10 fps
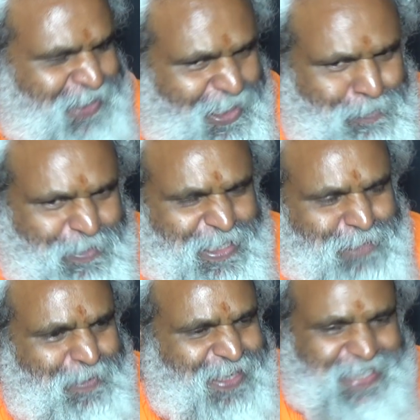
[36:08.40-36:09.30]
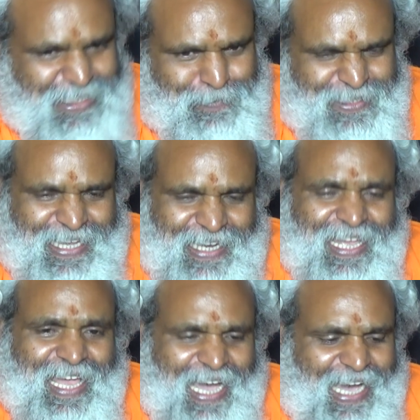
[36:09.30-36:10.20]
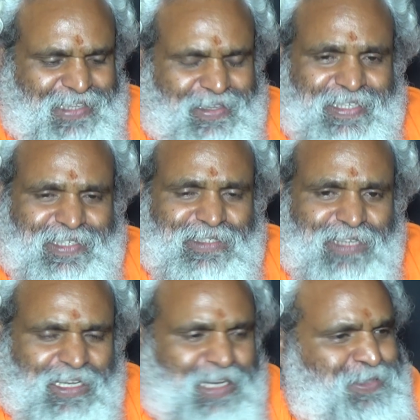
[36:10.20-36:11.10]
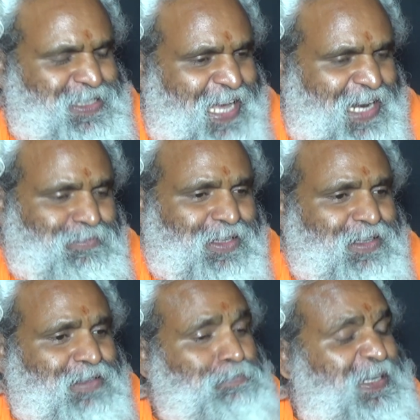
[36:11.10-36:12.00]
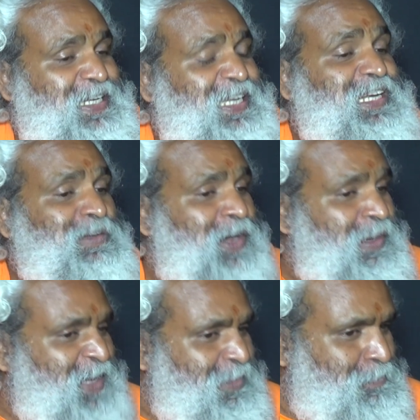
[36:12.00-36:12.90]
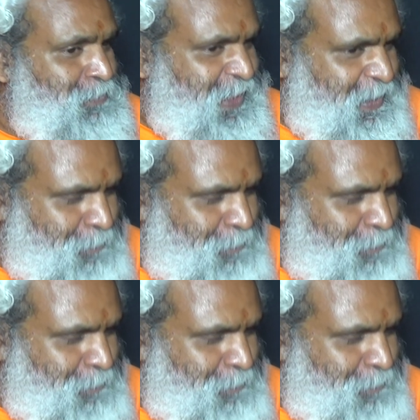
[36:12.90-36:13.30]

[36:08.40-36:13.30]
auspicious place, especially either it is a Sangamasthanam, river meeting